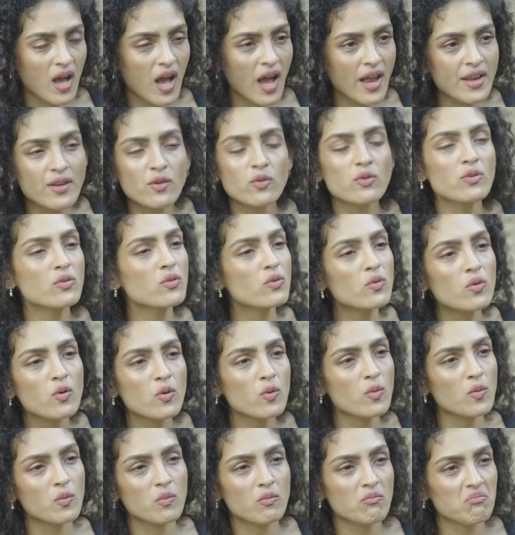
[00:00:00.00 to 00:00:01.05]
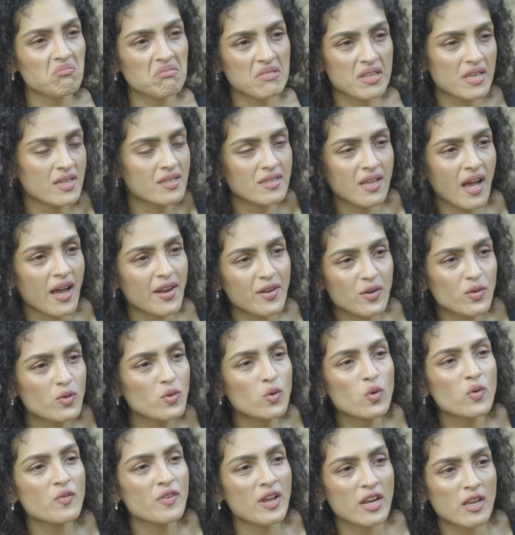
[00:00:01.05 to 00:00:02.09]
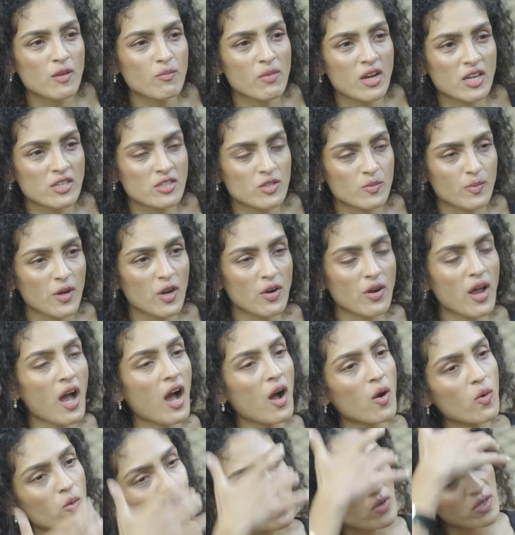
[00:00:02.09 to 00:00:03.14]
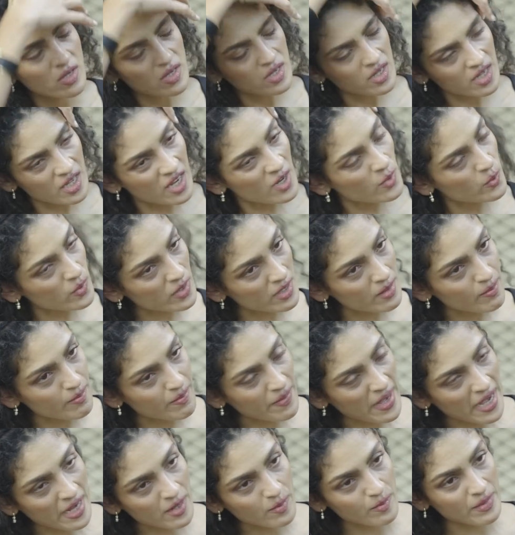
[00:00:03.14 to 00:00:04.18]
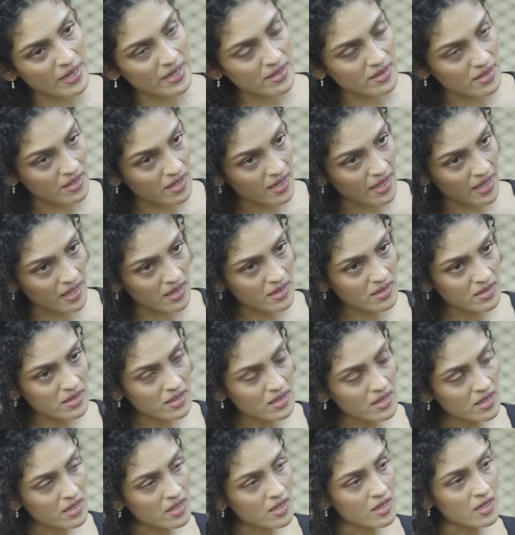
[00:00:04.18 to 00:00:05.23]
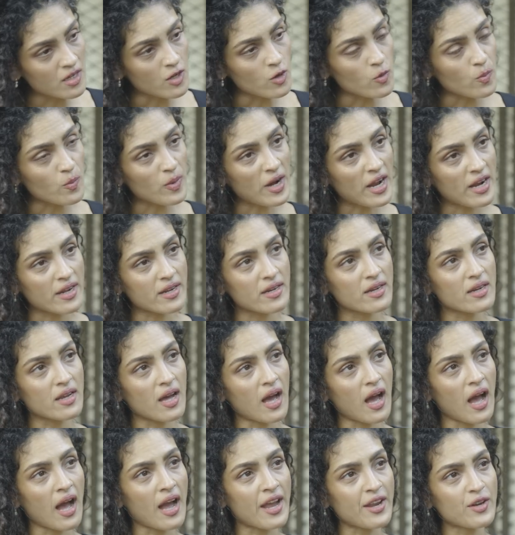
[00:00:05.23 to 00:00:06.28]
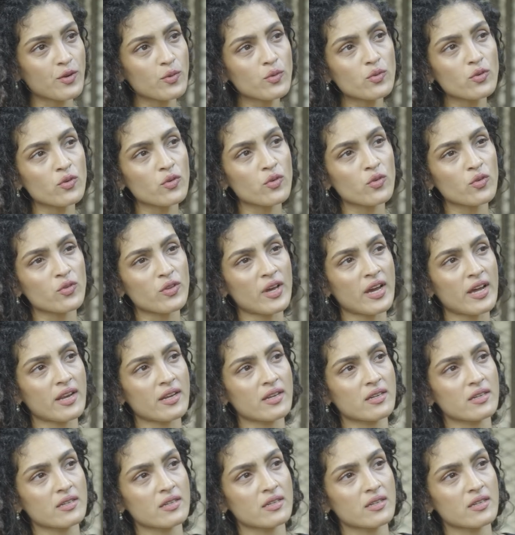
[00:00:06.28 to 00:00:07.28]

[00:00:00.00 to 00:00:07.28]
I don't know very much about how it will impact mental health, but I do know that